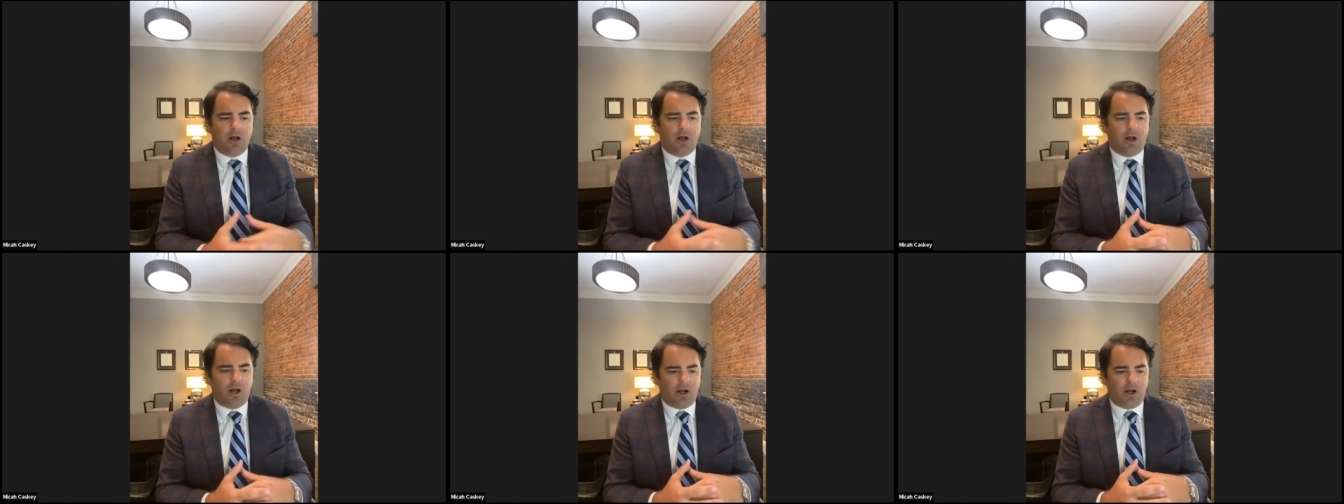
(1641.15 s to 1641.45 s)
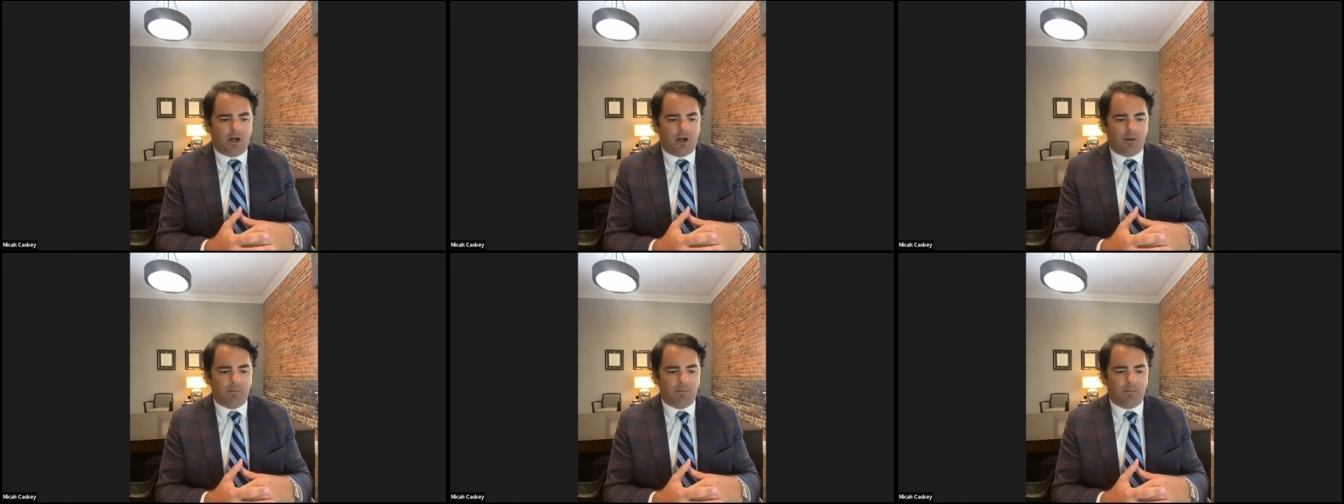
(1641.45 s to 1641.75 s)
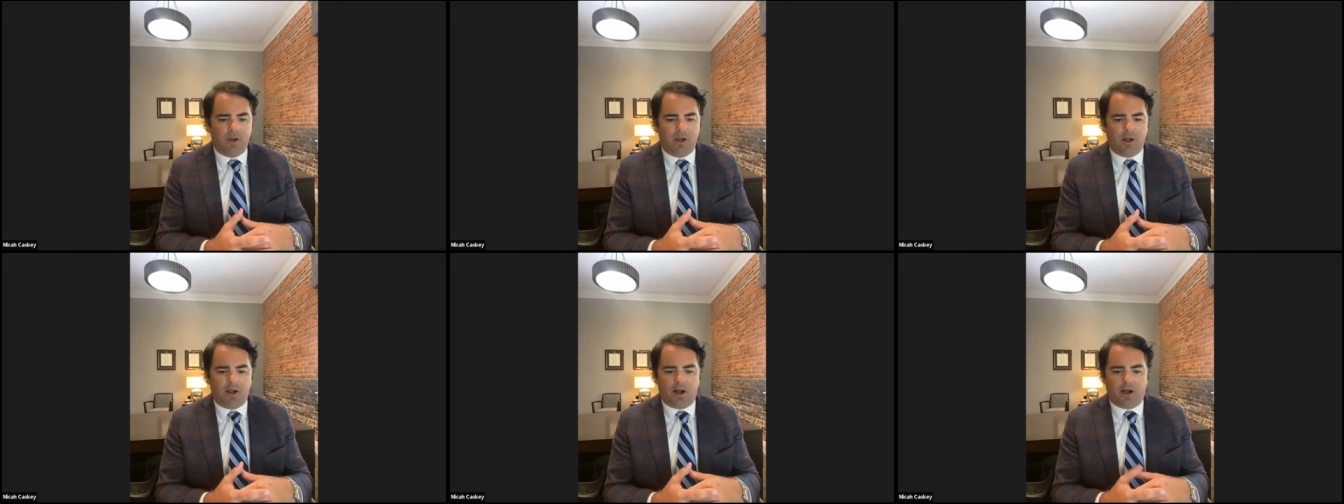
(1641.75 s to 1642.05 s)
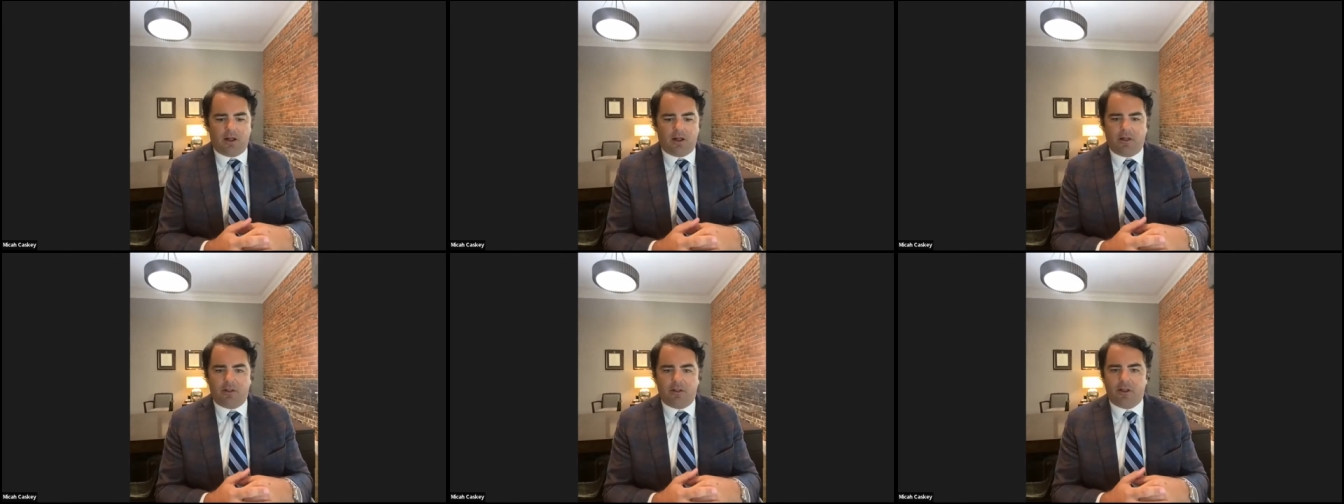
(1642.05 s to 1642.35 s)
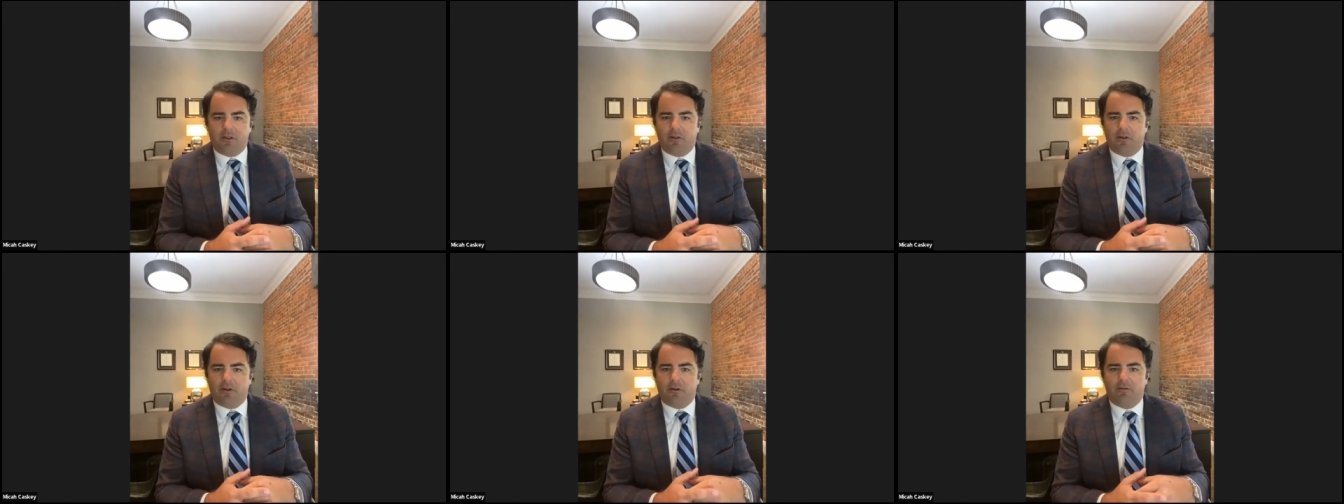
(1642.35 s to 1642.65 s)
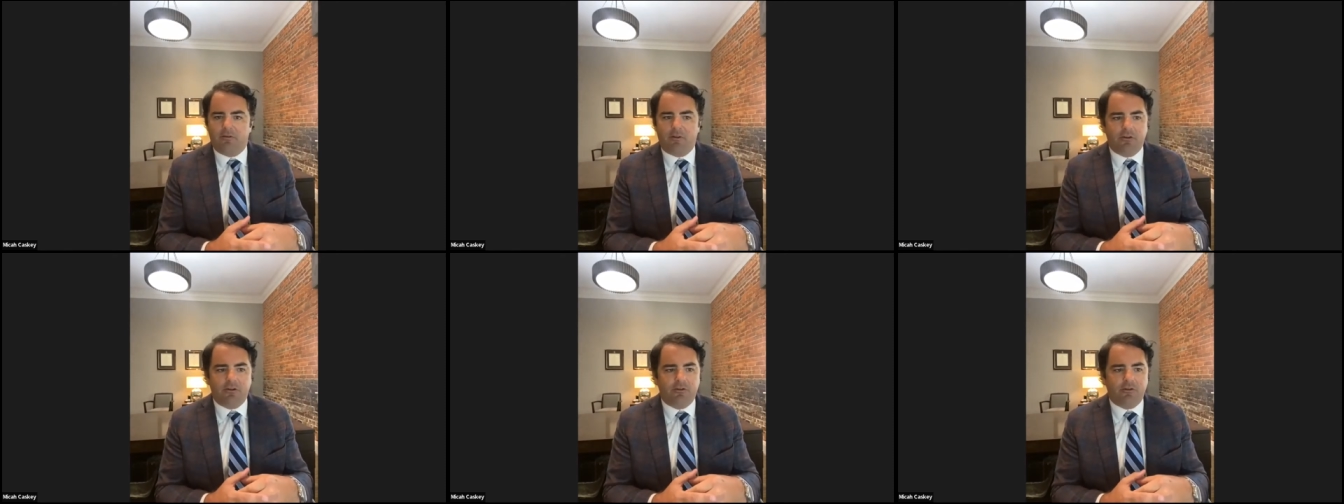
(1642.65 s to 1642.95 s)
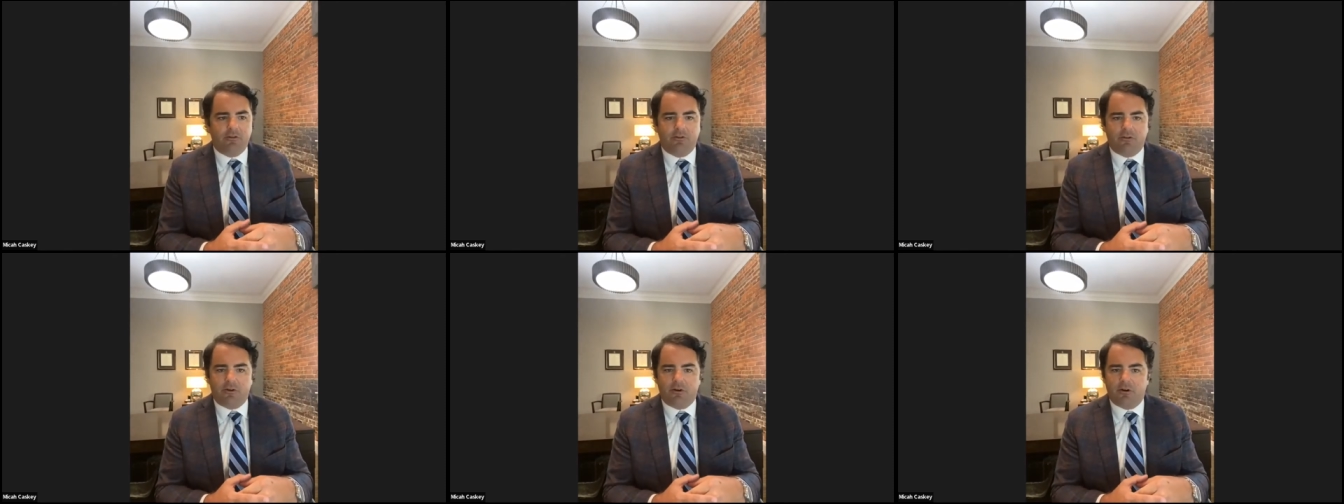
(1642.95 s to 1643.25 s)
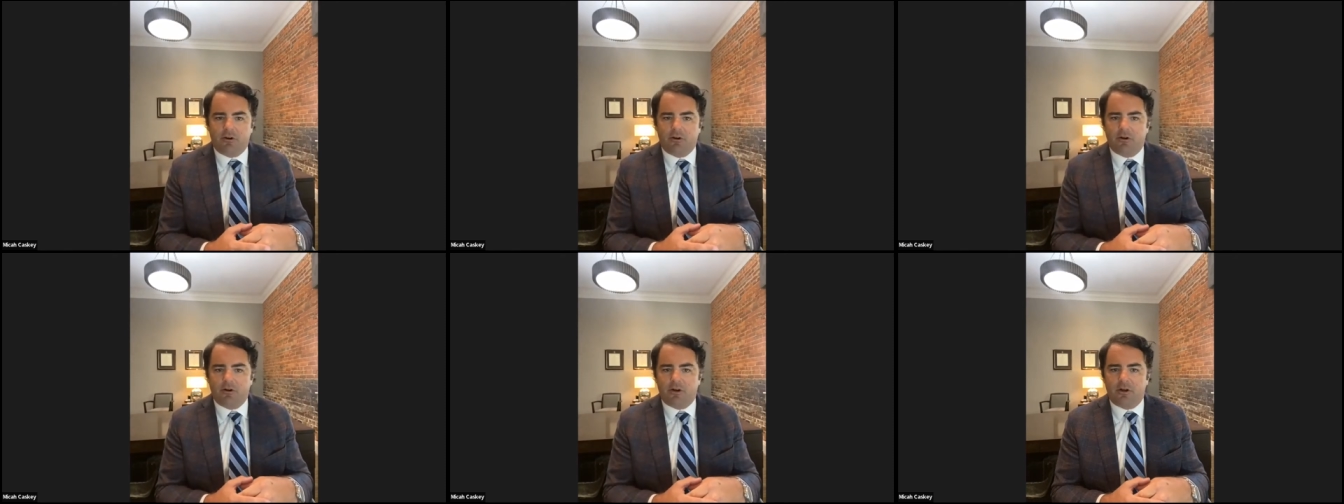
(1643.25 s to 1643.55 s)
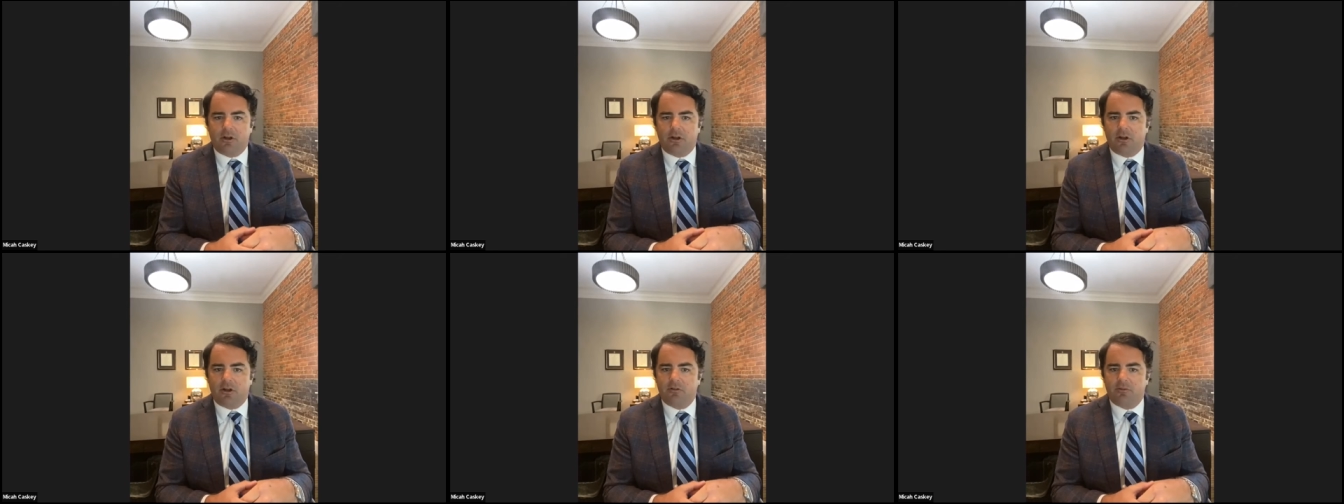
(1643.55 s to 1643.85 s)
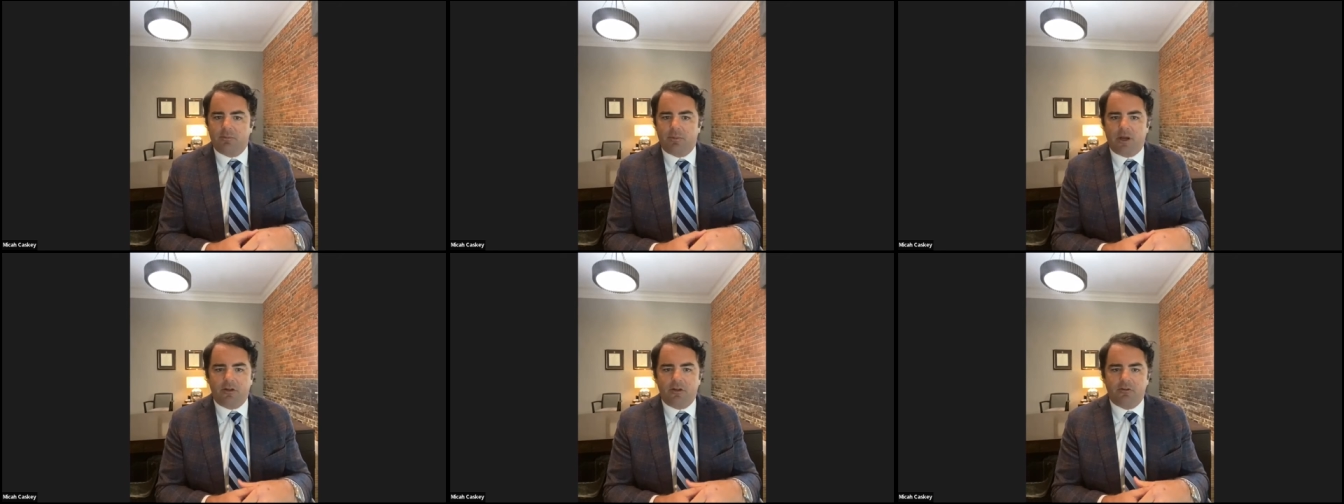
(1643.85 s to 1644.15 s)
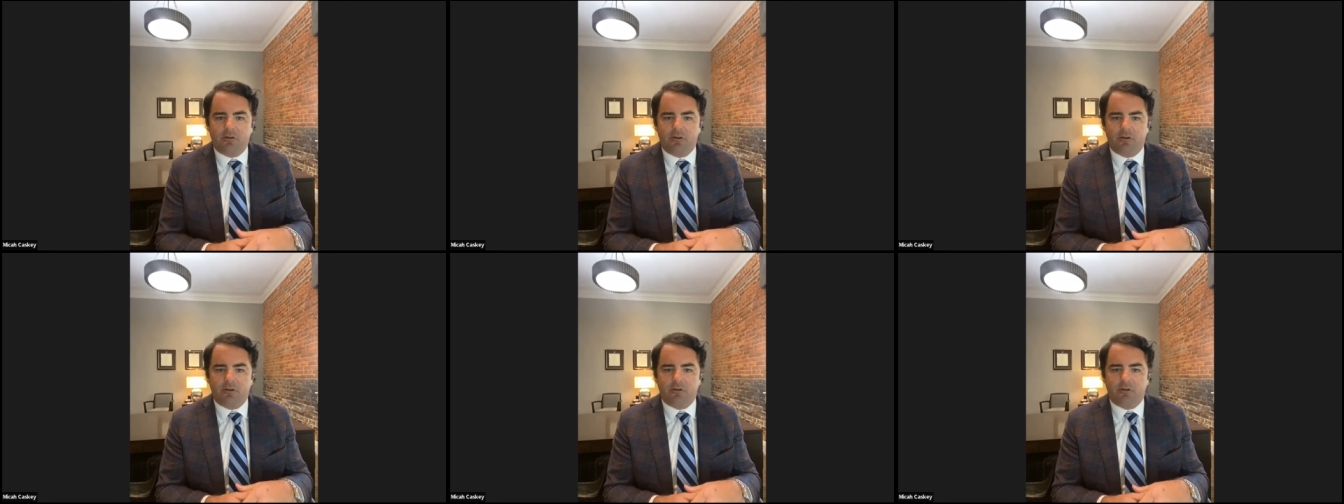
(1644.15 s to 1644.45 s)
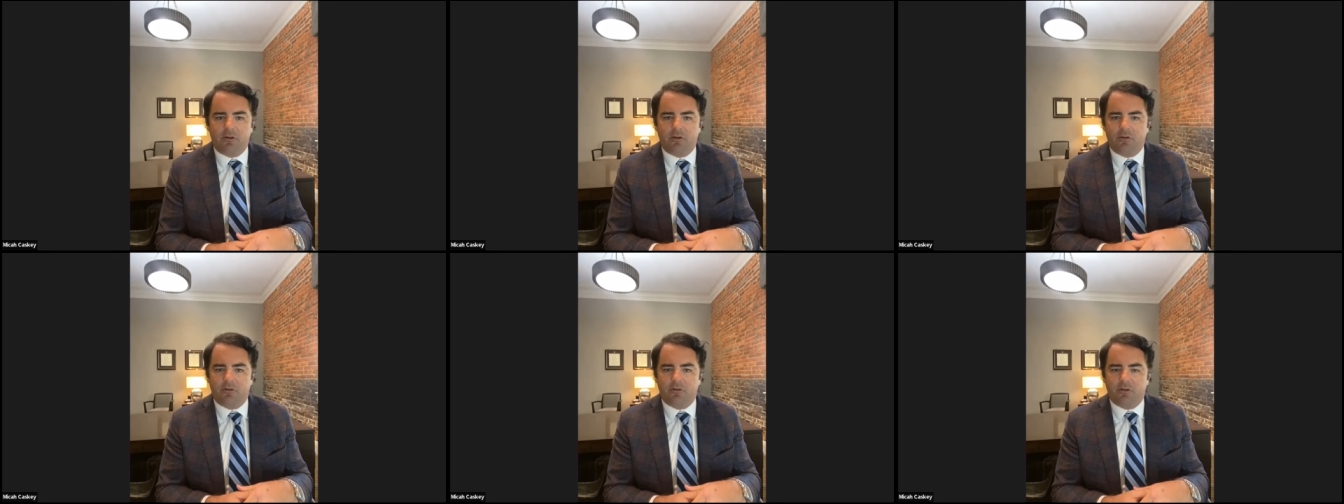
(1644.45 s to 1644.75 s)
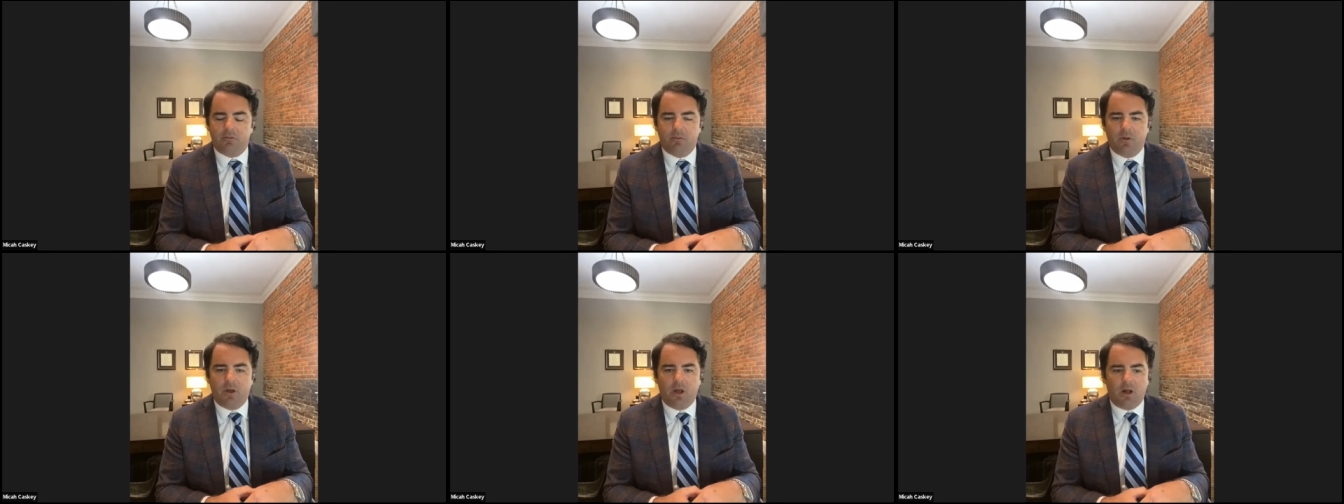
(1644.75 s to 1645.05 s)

Um, I, I, think the convention center expansion is, is a,